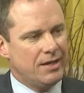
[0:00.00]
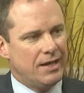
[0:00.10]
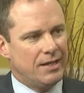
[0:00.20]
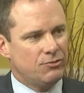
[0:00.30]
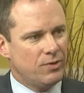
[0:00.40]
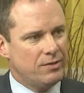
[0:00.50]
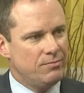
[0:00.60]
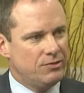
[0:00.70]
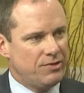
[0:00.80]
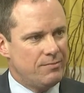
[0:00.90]
And that's why
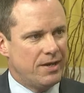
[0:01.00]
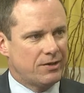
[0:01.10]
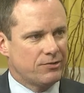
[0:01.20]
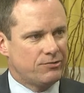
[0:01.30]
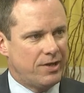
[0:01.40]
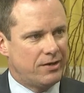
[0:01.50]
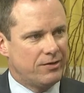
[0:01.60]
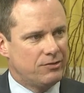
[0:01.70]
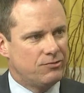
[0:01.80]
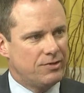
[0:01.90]
Midstate Medical
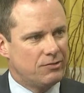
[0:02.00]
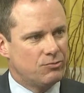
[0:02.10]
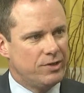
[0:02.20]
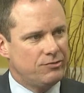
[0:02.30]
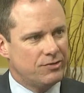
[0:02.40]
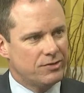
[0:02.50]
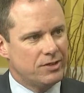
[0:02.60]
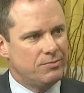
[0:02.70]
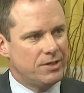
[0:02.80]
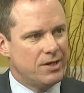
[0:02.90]
Center has, has
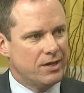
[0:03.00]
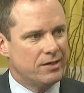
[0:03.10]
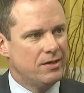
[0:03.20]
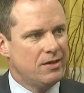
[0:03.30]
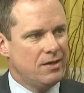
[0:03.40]
recently begun